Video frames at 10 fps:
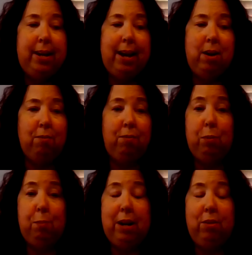And our
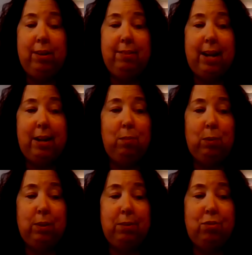food pantries that
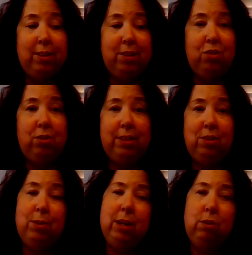were traditionally
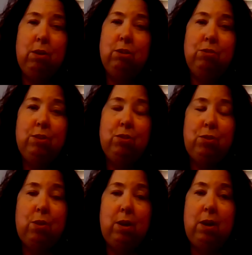doing the grocery
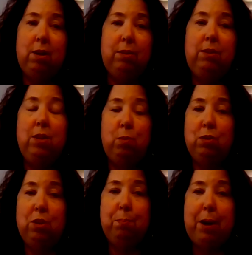store are, we're
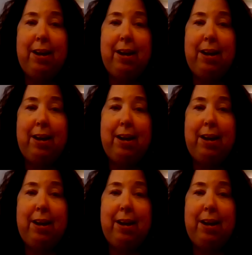doing